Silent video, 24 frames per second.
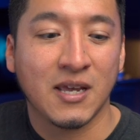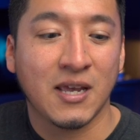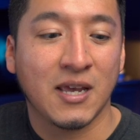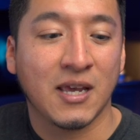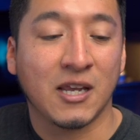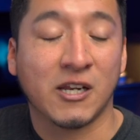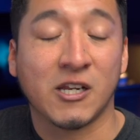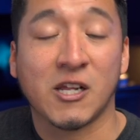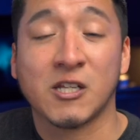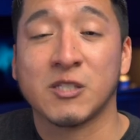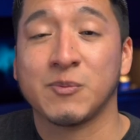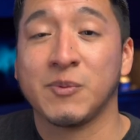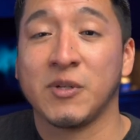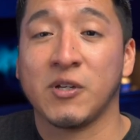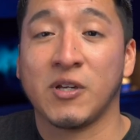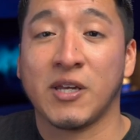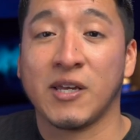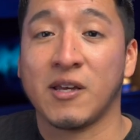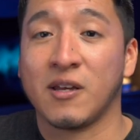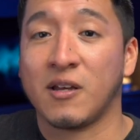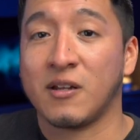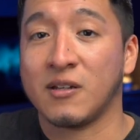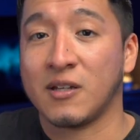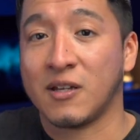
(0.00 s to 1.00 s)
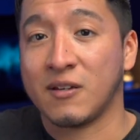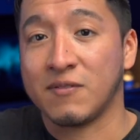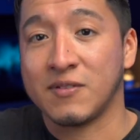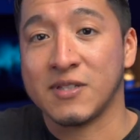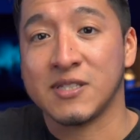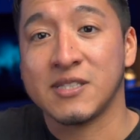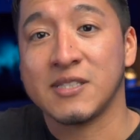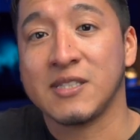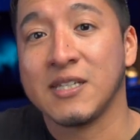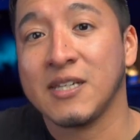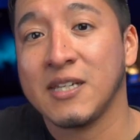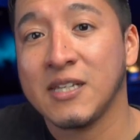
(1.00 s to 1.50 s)
it allows me to get a lot of the
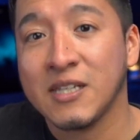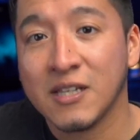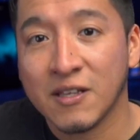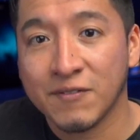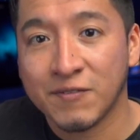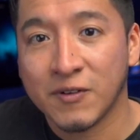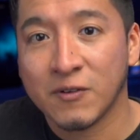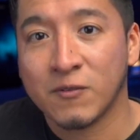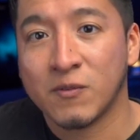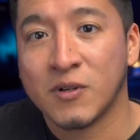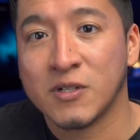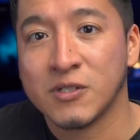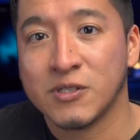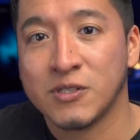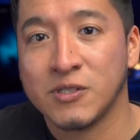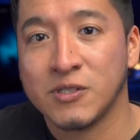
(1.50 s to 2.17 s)
scene if I want